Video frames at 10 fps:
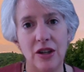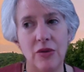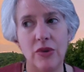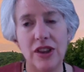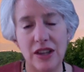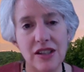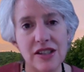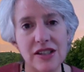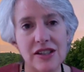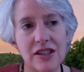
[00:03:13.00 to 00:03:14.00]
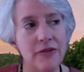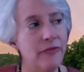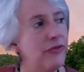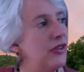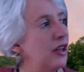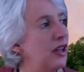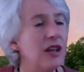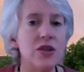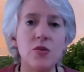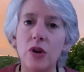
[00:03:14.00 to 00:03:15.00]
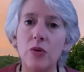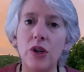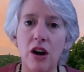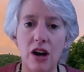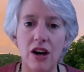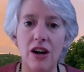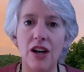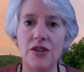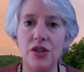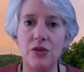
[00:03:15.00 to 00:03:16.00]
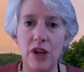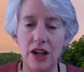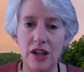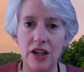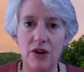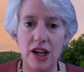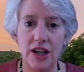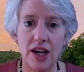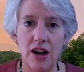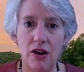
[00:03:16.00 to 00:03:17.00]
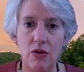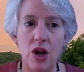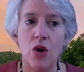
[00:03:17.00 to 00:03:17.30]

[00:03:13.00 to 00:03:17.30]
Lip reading: But this is where we are as humanity right now.